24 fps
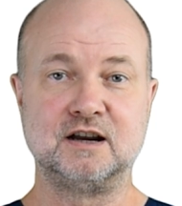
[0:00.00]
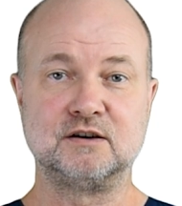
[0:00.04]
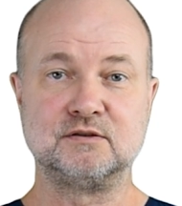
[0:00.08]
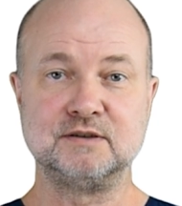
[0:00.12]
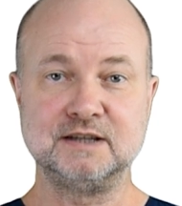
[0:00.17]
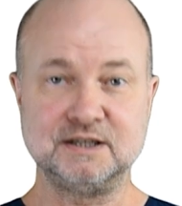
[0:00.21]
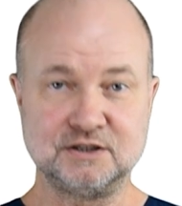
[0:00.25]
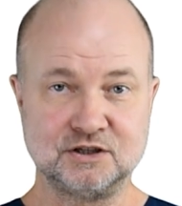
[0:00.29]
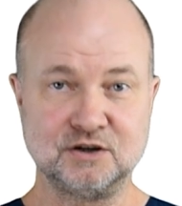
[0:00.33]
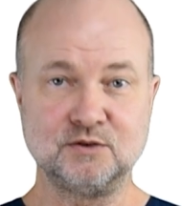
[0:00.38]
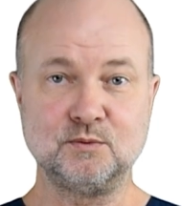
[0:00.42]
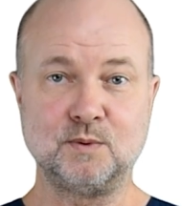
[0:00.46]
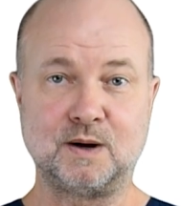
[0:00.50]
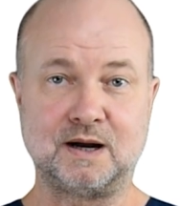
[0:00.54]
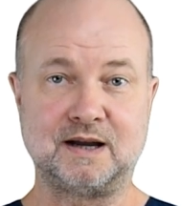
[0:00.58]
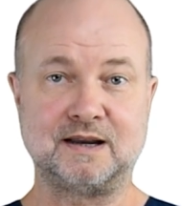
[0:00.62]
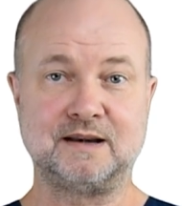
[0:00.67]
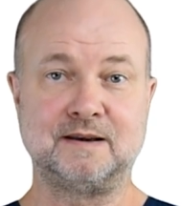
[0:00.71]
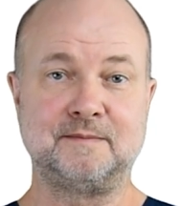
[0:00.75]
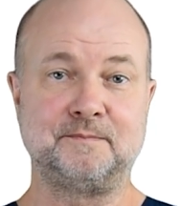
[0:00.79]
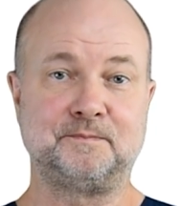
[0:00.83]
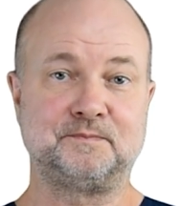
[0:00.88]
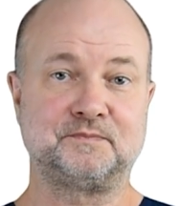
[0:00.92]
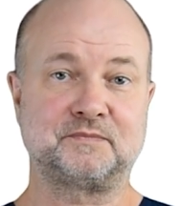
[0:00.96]
Region
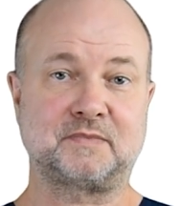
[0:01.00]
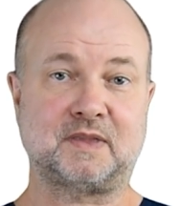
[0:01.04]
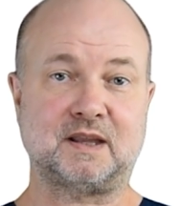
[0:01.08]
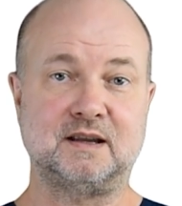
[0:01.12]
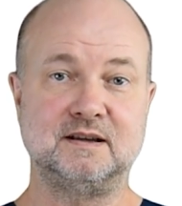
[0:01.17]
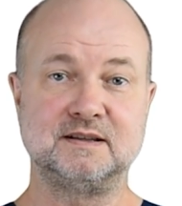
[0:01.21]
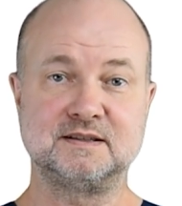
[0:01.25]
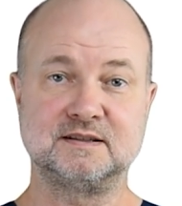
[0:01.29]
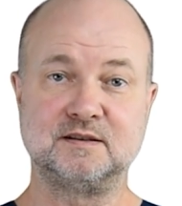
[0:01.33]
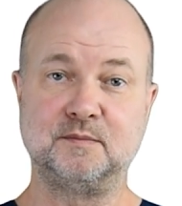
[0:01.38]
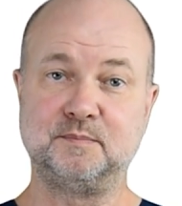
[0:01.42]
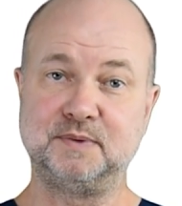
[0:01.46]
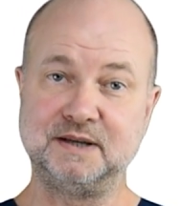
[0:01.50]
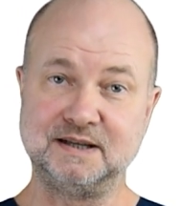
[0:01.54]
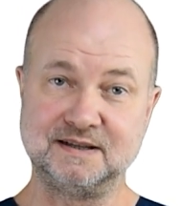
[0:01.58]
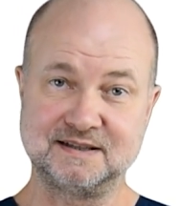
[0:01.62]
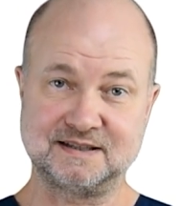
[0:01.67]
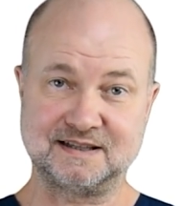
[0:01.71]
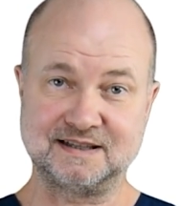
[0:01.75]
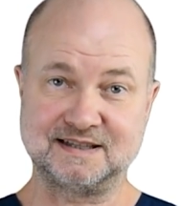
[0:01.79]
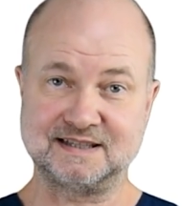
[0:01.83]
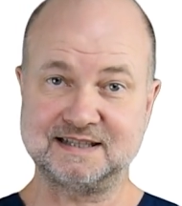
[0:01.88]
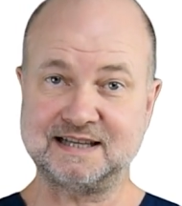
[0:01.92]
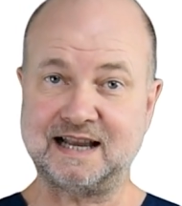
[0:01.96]
one is the
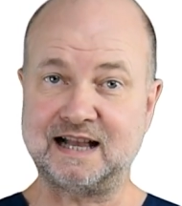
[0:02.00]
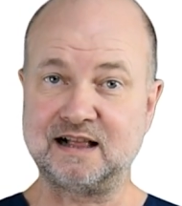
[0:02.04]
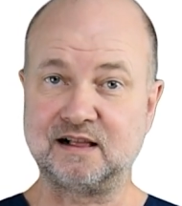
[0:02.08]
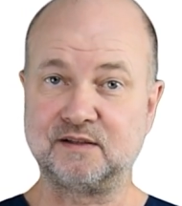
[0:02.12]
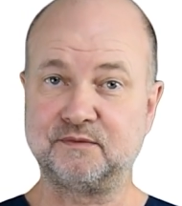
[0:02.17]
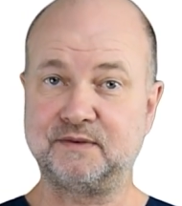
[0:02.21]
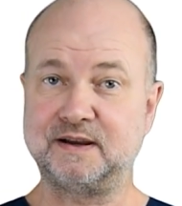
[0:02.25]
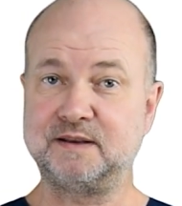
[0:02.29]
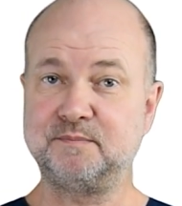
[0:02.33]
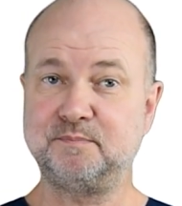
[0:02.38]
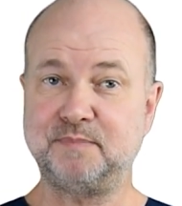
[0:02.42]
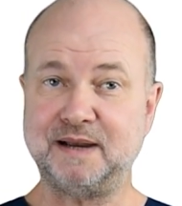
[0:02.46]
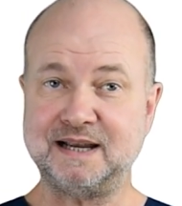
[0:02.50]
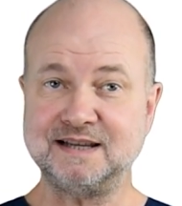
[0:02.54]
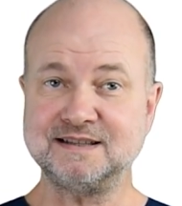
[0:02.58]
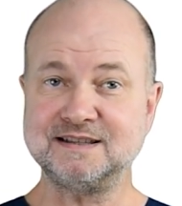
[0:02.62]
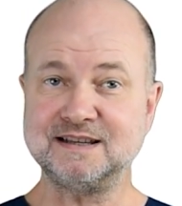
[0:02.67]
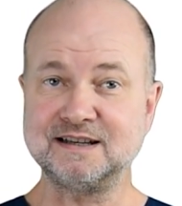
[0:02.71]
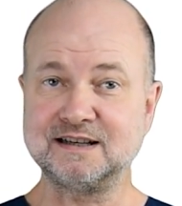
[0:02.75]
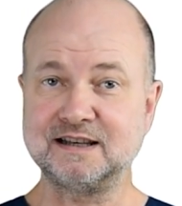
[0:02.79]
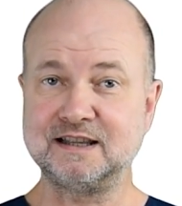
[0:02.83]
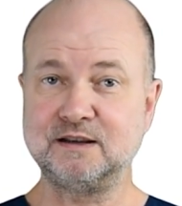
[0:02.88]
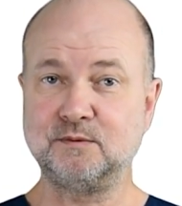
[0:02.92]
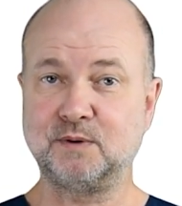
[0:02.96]
penis itself. And
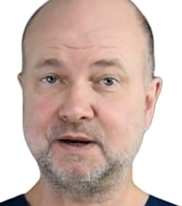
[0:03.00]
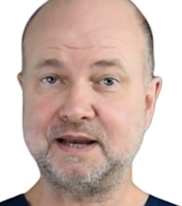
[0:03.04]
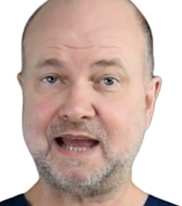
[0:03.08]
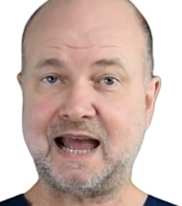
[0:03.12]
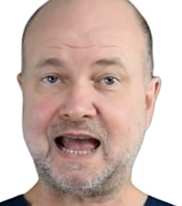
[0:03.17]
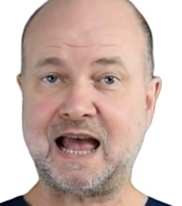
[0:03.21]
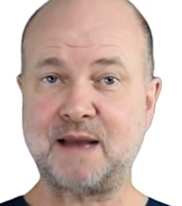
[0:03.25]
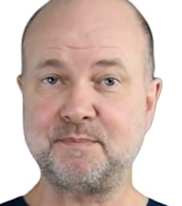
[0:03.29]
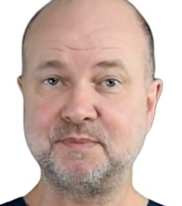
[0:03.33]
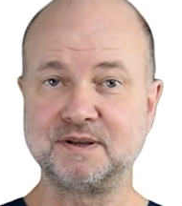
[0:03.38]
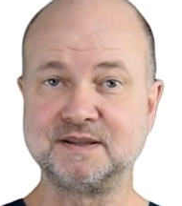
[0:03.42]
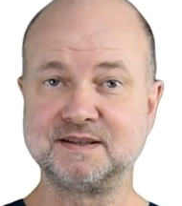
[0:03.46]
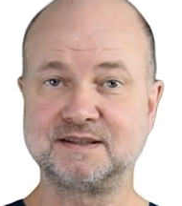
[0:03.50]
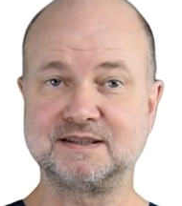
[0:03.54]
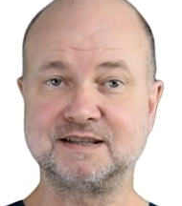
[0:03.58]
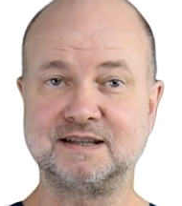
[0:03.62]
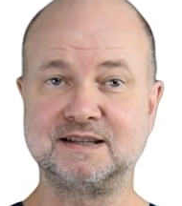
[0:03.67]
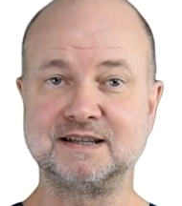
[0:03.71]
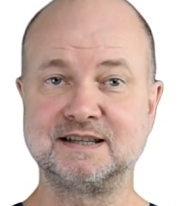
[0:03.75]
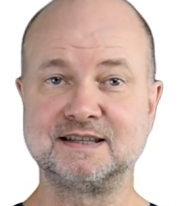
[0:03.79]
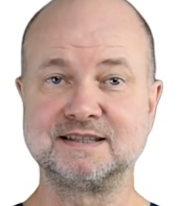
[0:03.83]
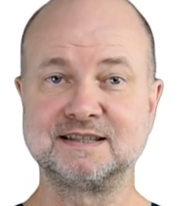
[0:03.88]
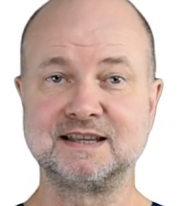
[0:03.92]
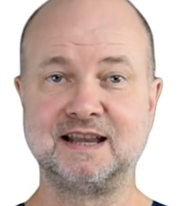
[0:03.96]
basically, what happens
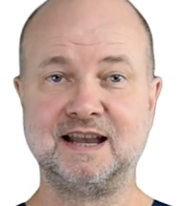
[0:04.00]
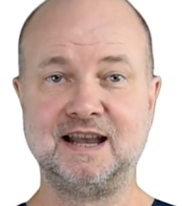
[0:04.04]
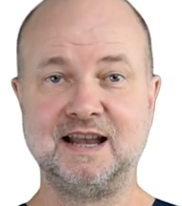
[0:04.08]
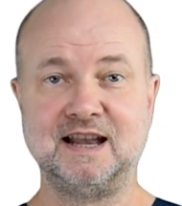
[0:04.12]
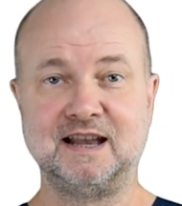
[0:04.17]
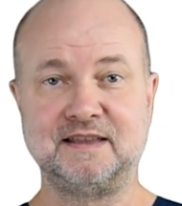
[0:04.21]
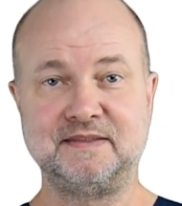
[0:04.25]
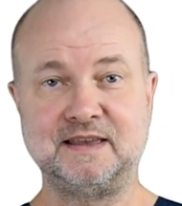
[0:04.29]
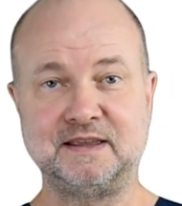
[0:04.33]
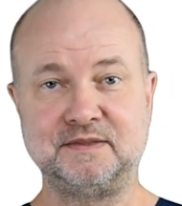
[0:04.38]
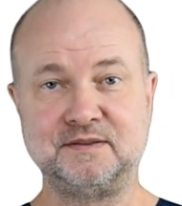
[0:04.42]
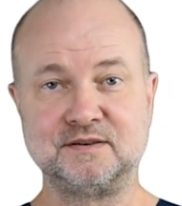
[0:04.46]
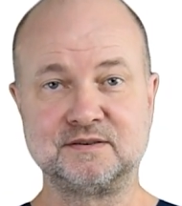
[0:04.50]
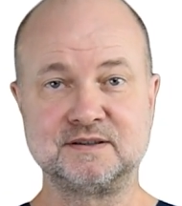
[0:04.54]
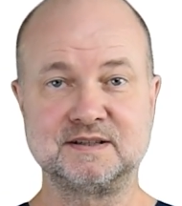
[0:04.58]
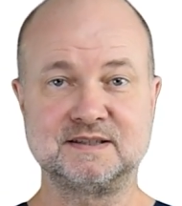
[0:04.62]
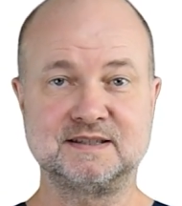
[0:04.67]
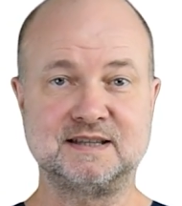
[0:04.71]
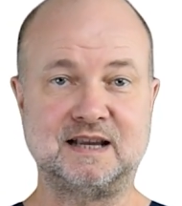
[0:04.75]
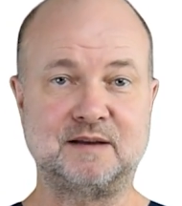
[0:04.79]
is that there is